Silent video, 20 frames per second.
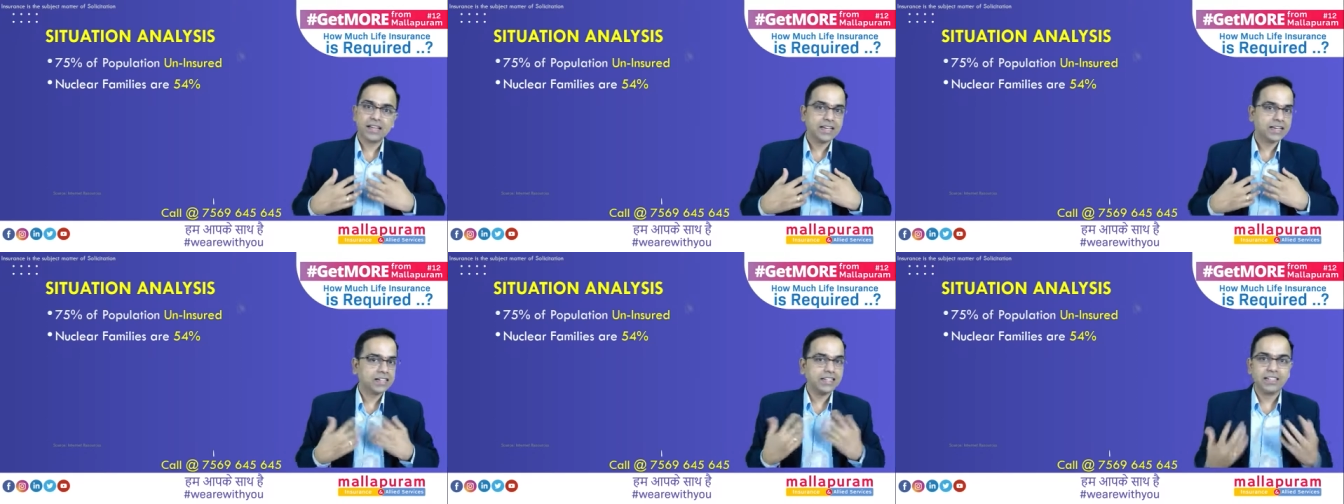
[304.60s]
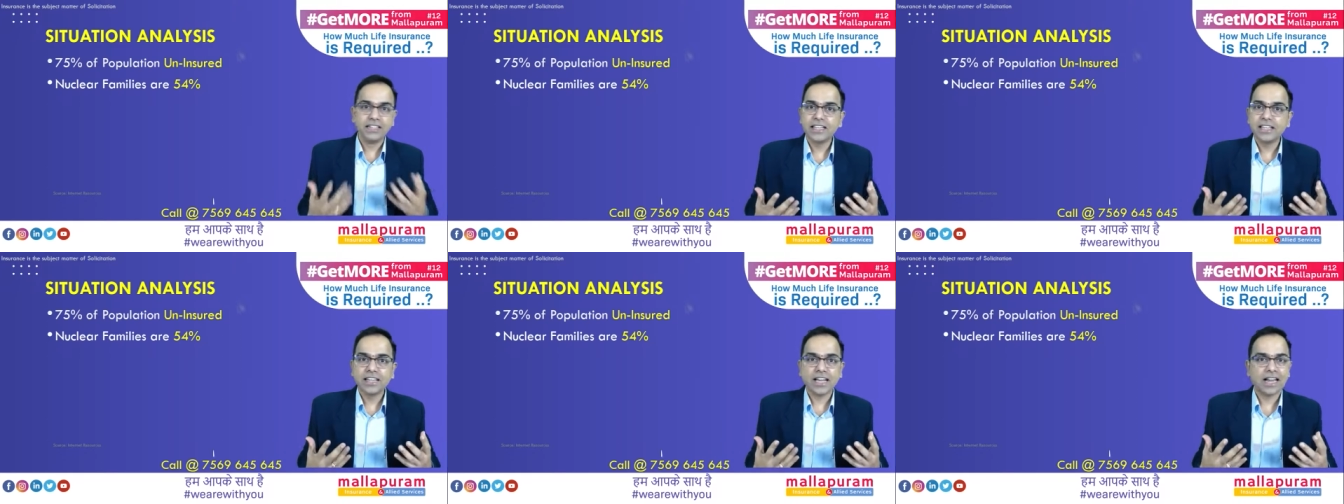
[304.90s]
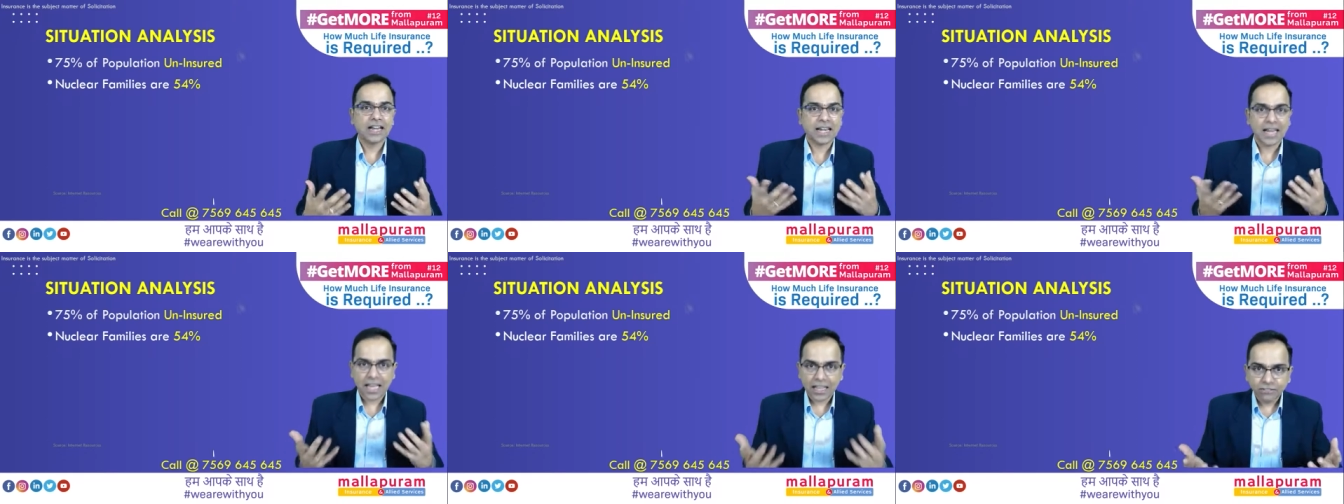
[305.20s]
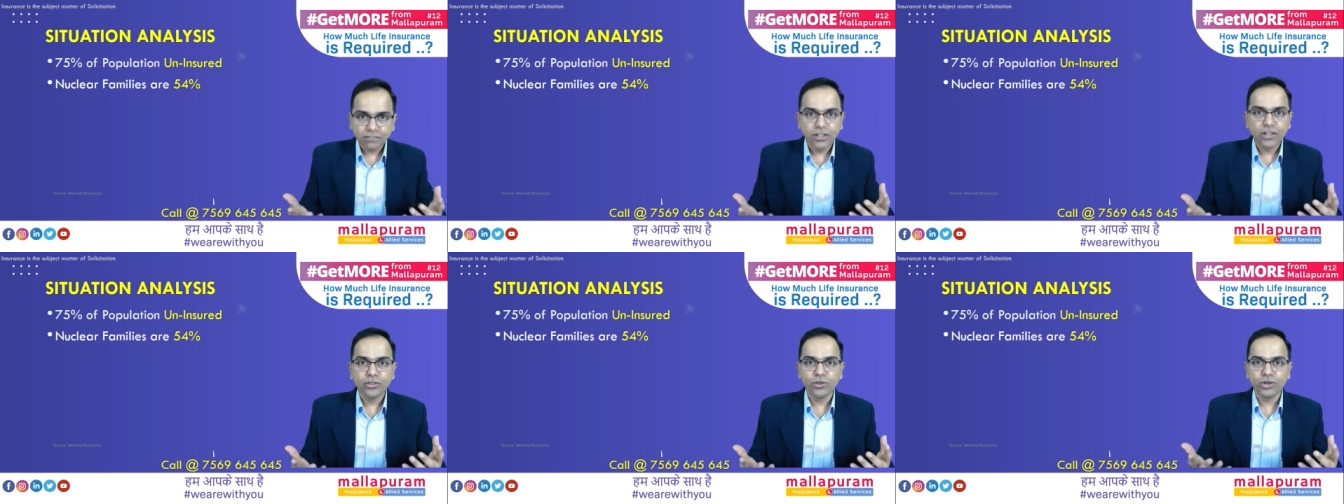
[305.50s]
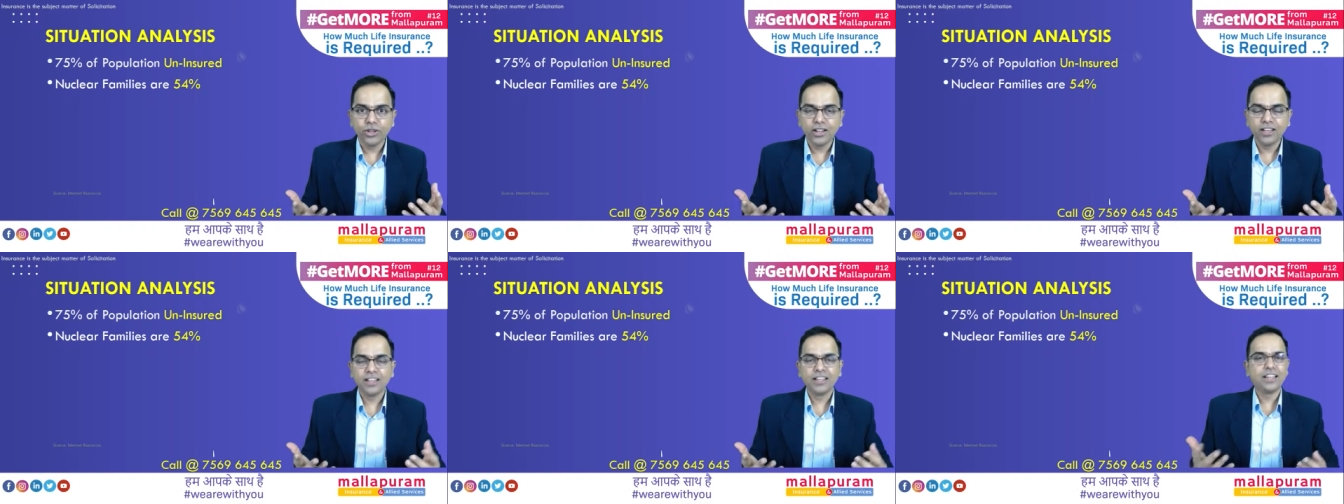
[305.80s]
earning and livelihood,
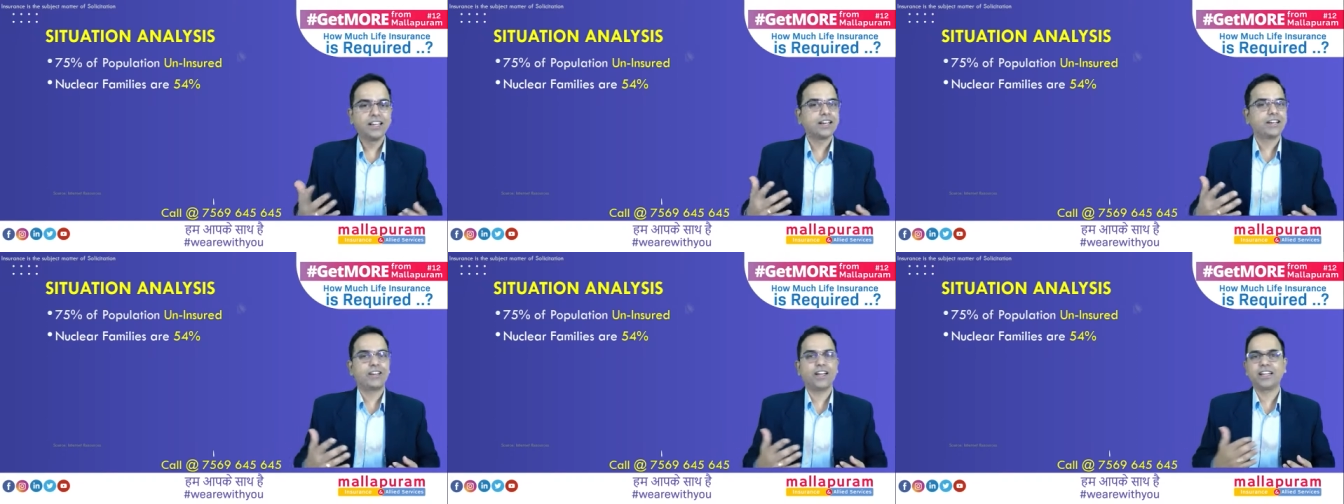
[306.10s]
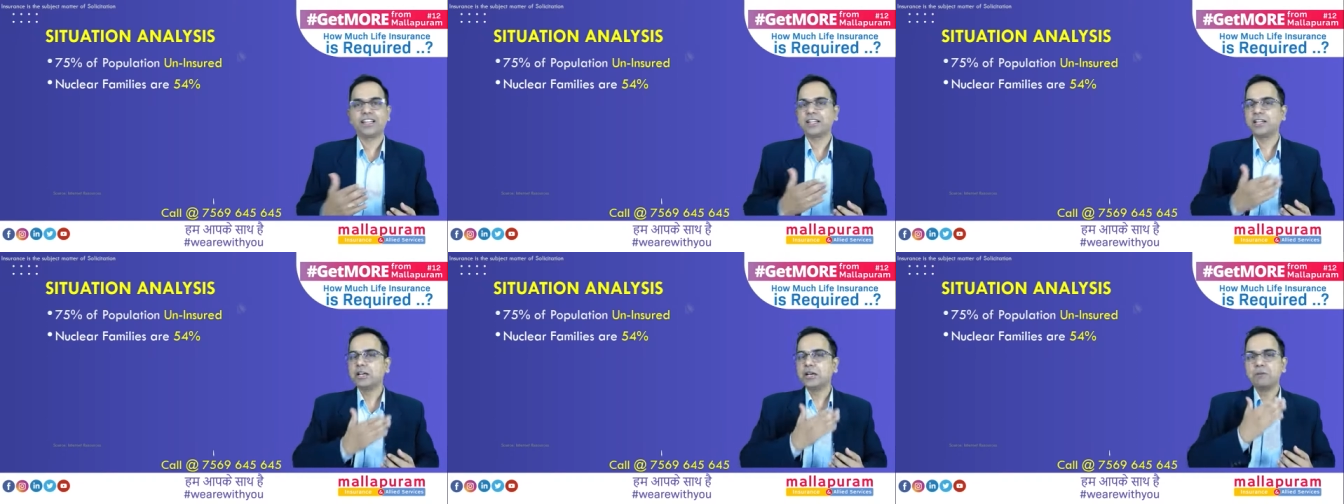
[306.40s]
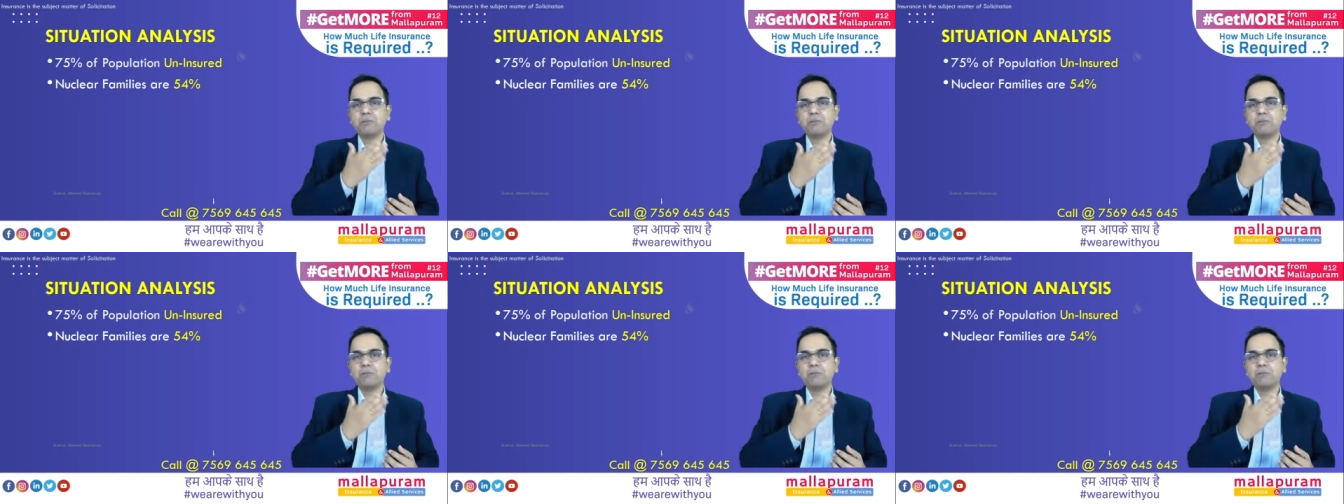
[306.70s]
right,